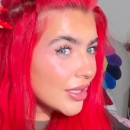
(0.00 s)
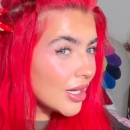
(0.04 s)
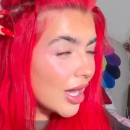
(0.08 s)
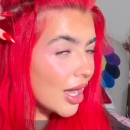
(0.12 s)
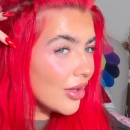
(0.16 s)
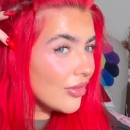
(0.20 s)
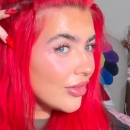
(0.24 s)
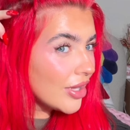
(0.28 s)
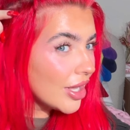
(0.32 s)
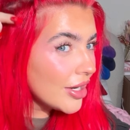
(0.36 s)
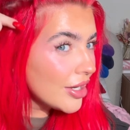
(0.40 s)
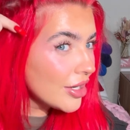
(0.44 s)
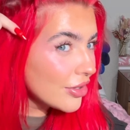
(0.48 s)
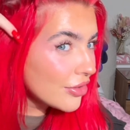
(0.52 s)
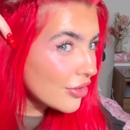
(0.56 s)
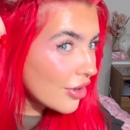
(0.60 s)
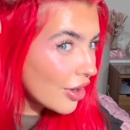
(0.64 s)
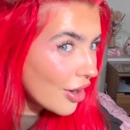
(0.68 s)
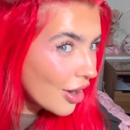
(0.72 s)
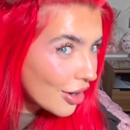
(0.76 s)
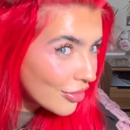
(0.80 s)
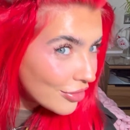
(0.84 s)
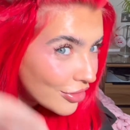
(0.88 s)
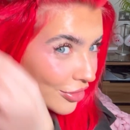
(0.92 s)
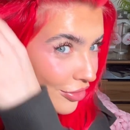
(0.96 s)
I've let it
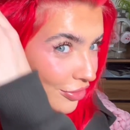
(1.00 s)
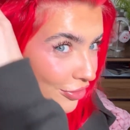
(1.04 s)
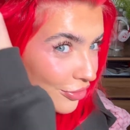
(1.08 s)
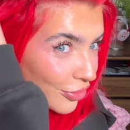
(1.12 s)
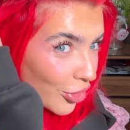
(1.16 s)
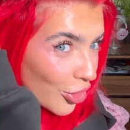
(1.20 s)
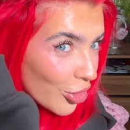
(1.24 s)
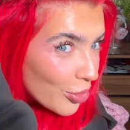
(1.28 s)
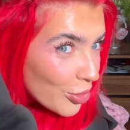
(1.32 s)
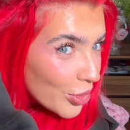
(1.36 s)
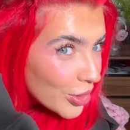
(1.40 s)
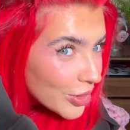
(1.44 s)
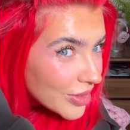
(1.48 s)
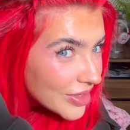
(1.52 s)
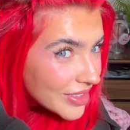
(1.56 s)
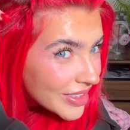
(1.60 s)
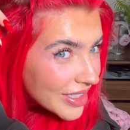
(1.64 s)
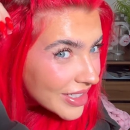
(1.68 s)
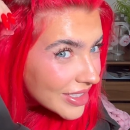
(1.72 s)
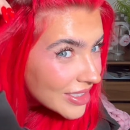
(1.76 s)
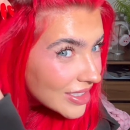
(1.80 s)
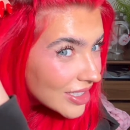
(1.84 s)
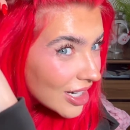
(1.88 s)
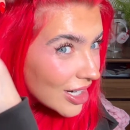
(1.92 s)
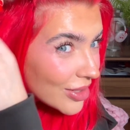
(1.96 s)
grow out for 4 months
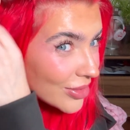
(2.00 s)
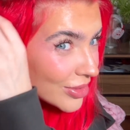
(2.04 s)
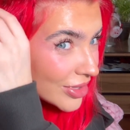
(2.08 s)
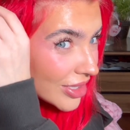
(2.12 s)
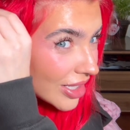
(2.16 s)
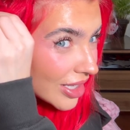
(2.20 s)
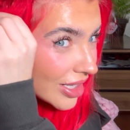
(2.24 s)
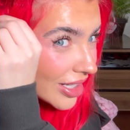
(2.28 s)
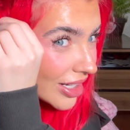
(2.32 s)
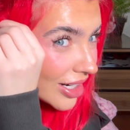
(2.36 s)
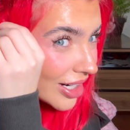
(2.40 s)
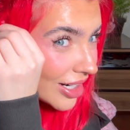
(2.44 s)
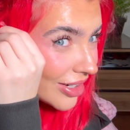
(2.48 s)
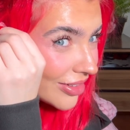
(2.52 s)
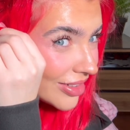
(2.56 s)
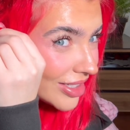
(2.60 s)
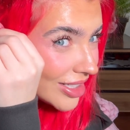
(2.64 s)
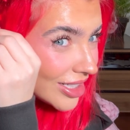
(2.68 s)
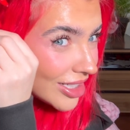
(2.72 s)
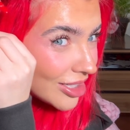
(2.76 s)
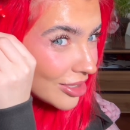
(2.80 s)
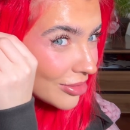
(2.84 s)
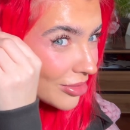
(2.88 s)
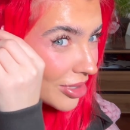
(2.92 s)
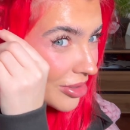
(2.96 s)
this time, so they are a
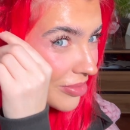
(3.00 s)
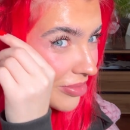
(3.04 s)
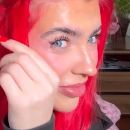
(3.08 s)
little bit